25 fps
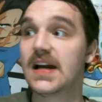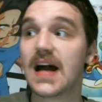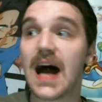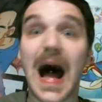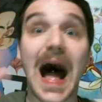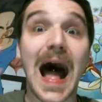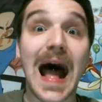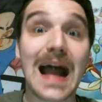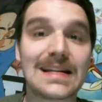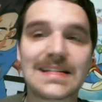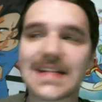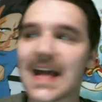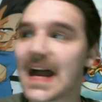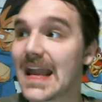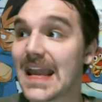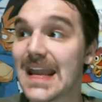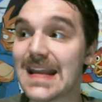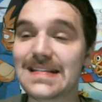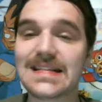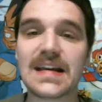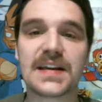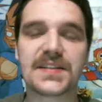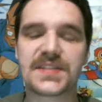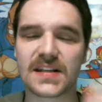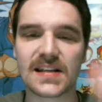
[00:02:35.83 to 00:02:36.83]
I die, he
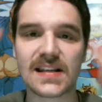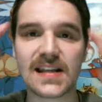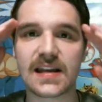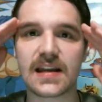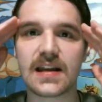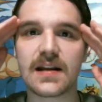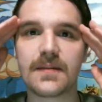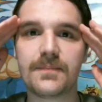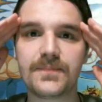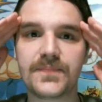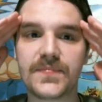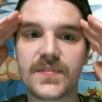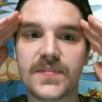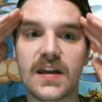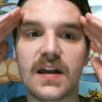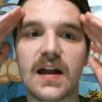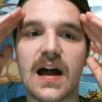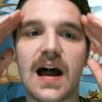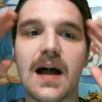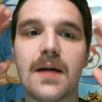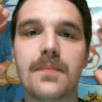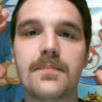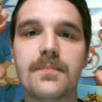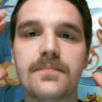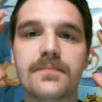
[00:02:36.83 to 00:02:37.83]
doesn't. Like,
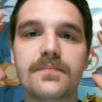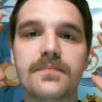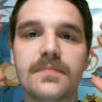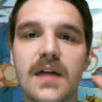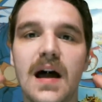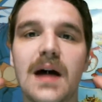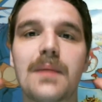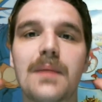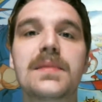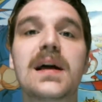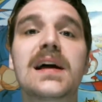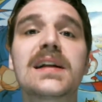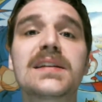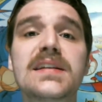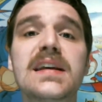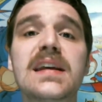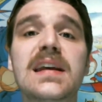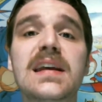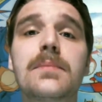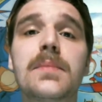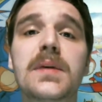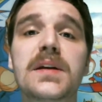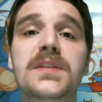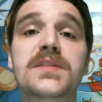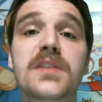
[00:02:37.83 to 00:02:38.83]
I'm not
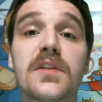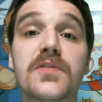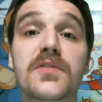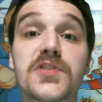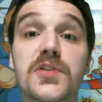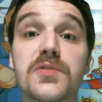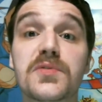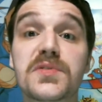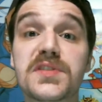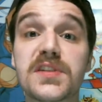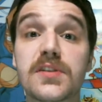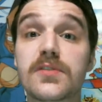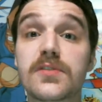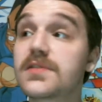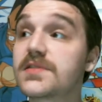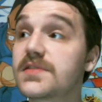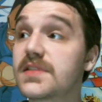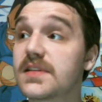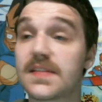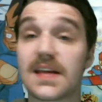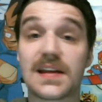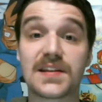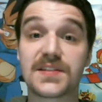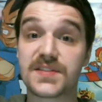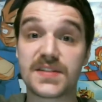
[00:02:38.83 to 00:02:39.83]
taking myself so seriously
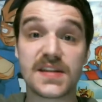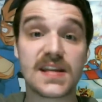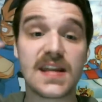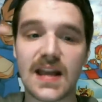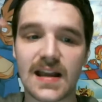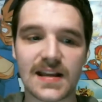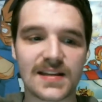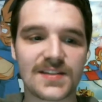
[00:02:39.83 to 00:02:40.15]
that, see,